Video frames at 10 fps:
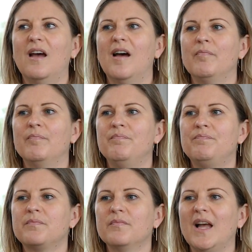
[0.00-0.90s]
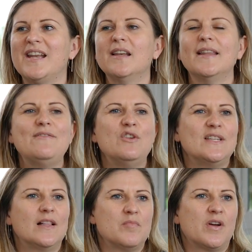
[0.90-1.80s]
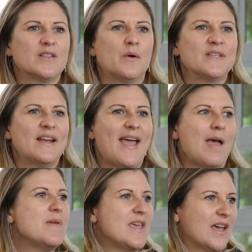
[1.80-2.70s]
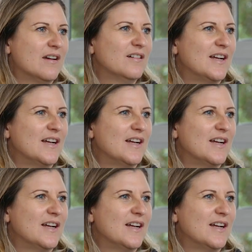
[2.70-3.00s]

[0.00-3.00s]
I didn't leave New Zealand because I was unhappy here.